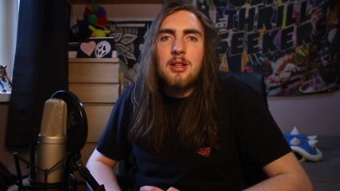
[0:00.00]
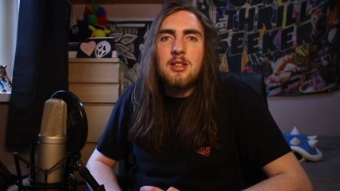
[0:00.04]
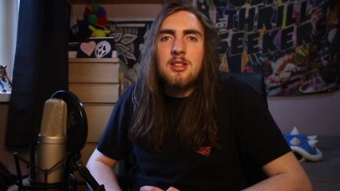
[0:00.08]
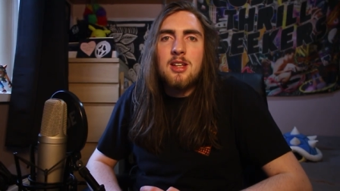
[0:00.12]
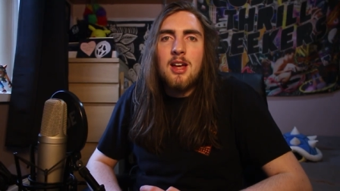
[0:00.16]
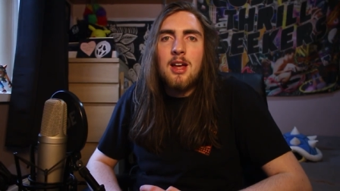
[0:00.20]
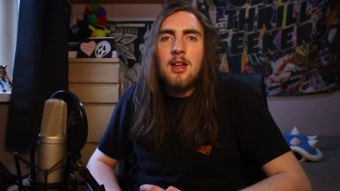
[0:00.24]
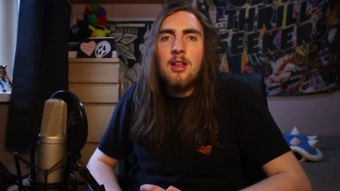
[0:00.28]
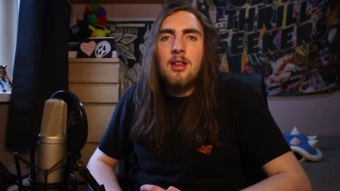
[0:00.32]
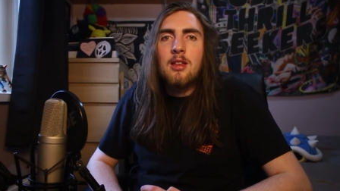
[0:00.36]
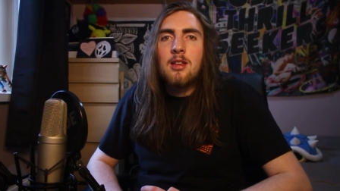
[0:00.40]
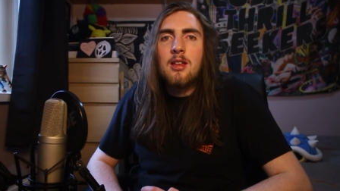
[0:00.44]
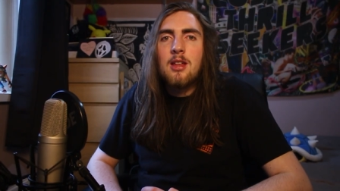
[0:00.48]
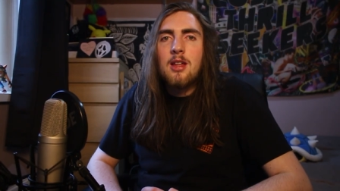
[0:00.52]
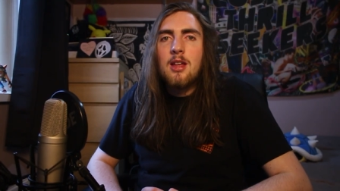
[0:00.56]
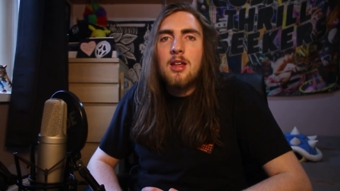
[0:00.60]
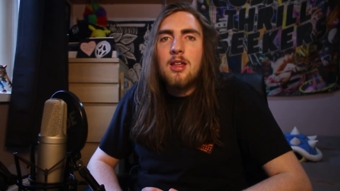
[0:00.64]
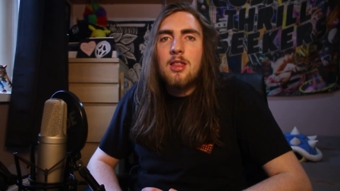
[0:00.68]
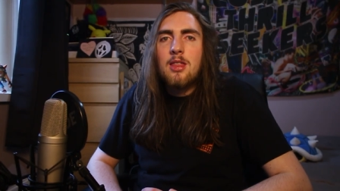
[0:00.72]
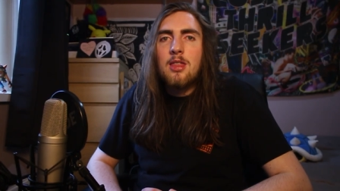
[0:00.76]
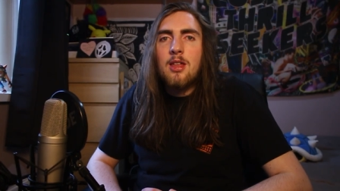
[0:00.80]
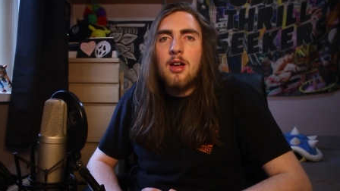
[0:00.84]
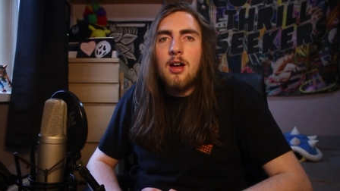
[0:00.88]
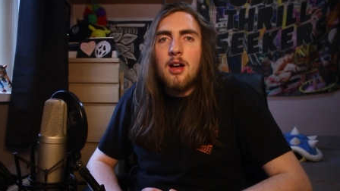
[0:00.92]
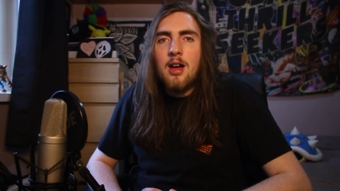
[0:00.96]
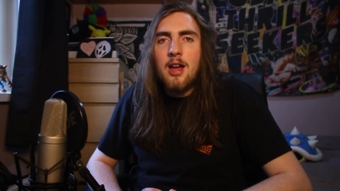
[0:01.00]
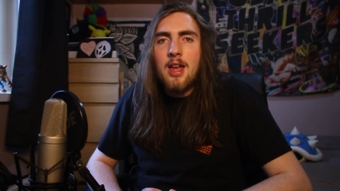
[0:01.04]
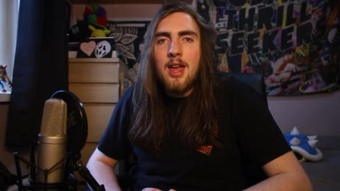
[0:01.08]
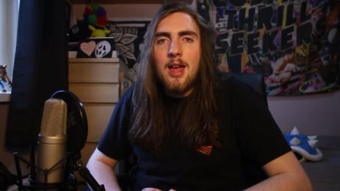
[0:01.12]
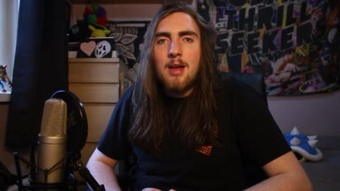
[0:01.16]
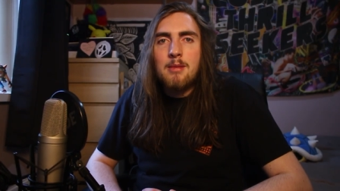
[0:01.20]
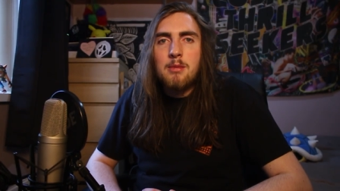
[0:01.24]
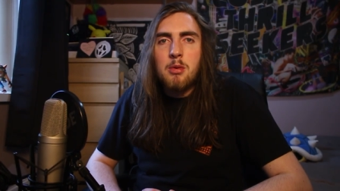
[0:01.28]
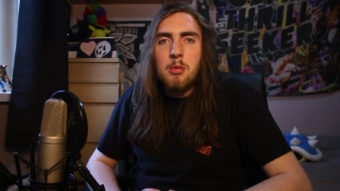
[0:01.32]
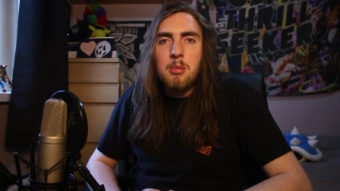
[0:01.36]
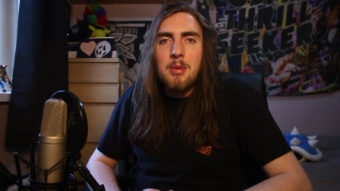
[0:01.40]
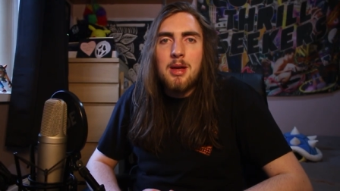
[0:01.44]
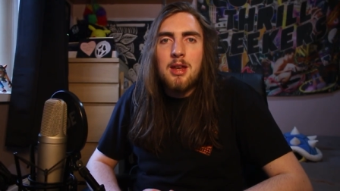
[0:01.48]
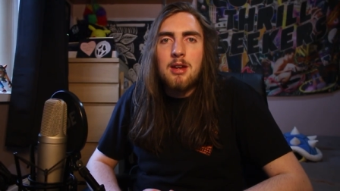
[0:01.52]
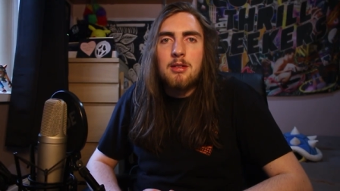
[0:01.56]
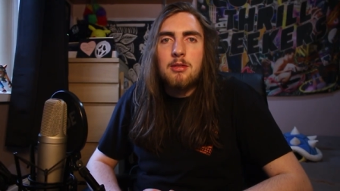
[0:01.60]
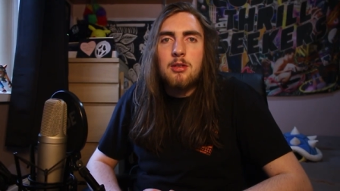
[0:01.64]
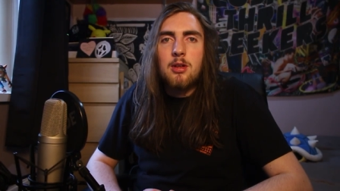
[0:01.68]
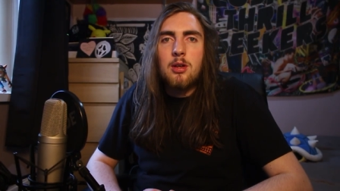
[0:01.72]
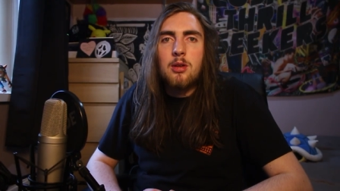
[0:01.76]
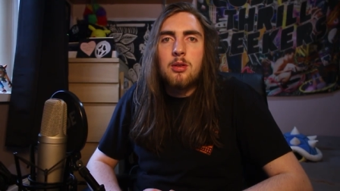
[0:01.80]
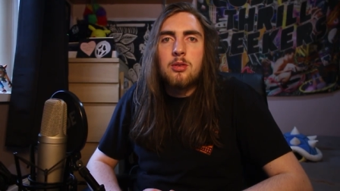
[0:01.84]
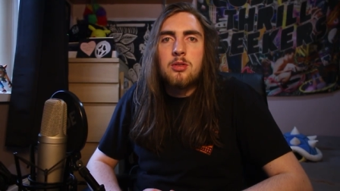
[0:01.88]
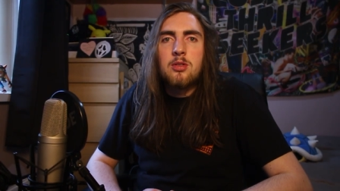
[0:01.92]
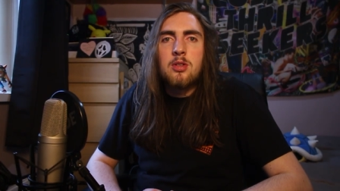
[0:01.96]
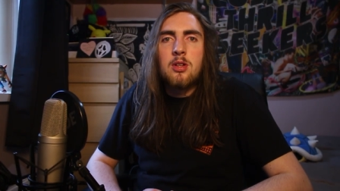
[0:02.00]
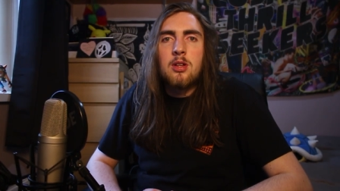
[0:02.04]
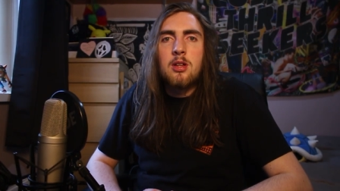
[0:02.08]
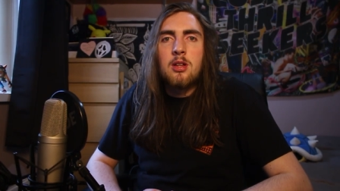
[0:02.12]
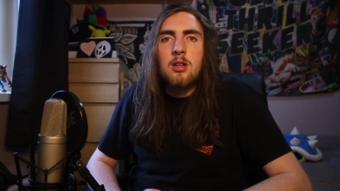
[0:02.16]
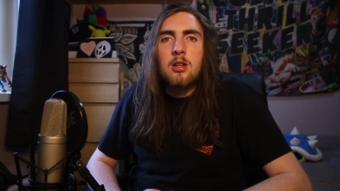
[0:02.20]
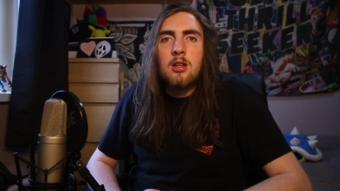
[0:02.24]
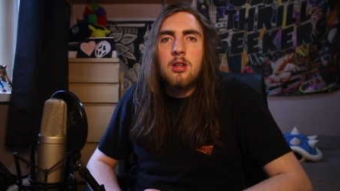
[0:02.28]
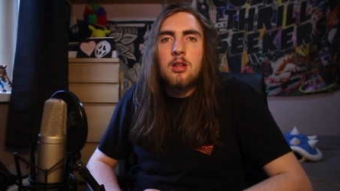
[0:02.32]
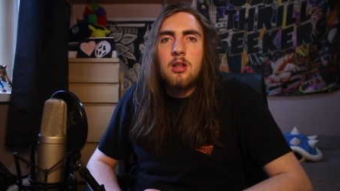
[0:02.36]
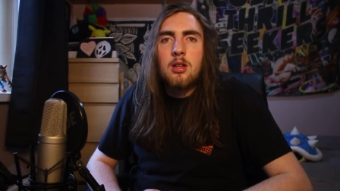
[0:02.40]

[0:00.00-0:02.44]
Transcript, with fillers: tell that I am a man of culture.